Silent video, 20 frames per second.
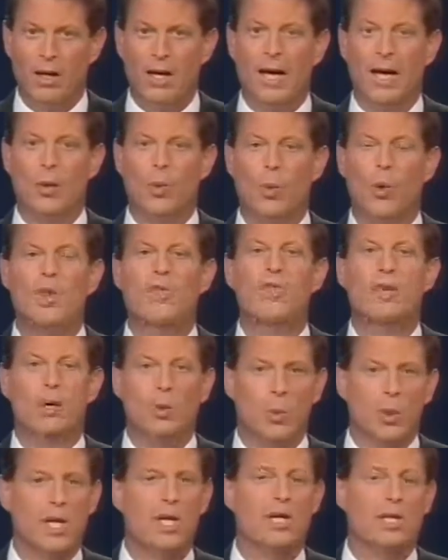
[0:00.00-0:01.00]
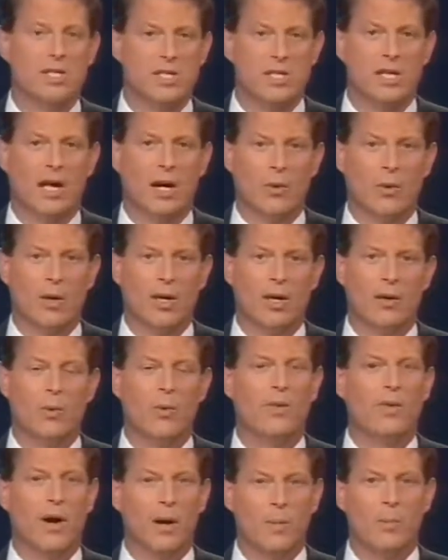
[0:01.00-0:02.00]
and we think we can accelerate it
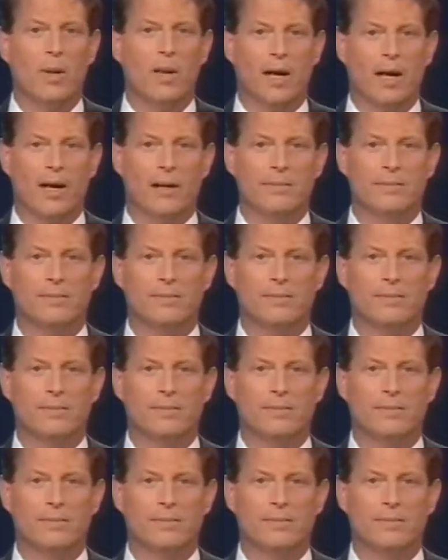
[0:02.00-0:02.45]
with our plan.